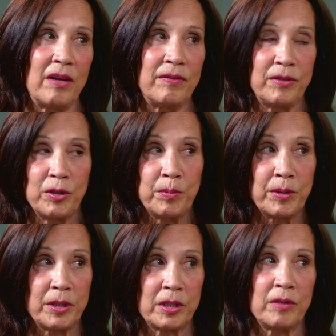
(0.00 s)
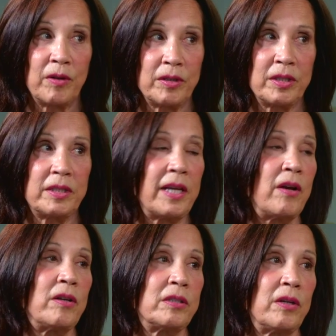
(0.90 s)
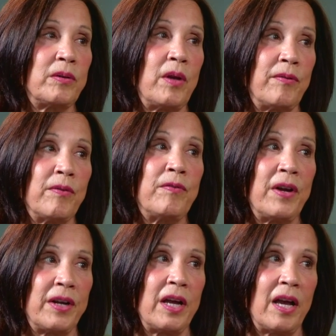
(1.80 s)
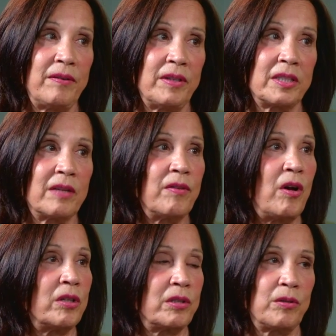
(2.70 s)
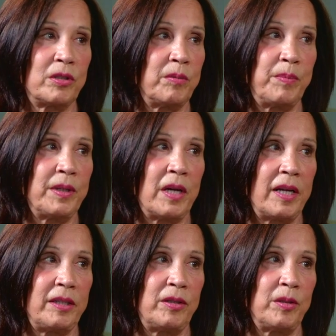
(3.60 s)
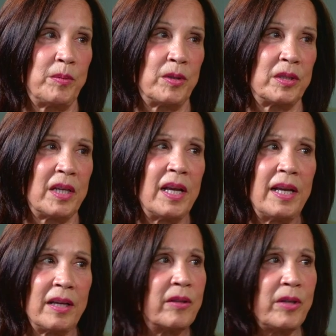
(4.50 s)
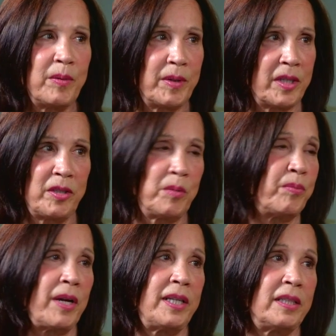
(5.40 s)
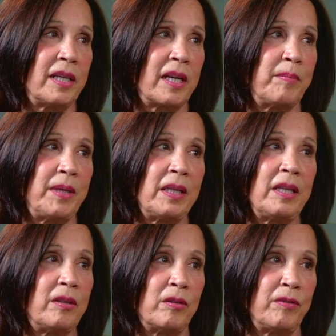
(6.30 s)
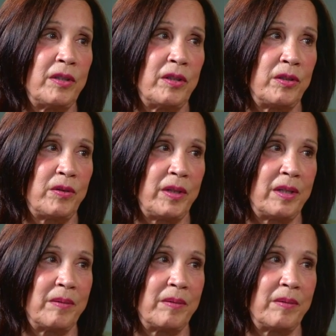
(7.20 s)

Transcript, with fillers: of tuberous sclerosis, they also have a very high risk of all sorts of benign tumors, including ones on your brain that can be lethal if you don't treat